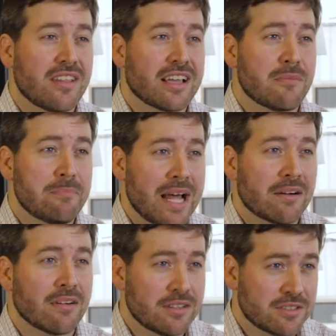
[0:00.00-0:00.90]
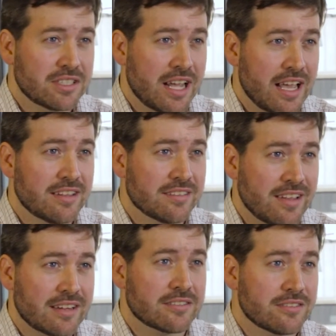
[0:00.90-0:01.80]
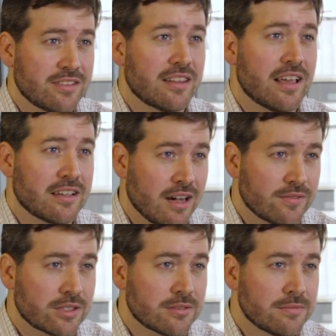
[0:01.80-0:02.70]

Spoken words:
they can better understand the sectors that they cover.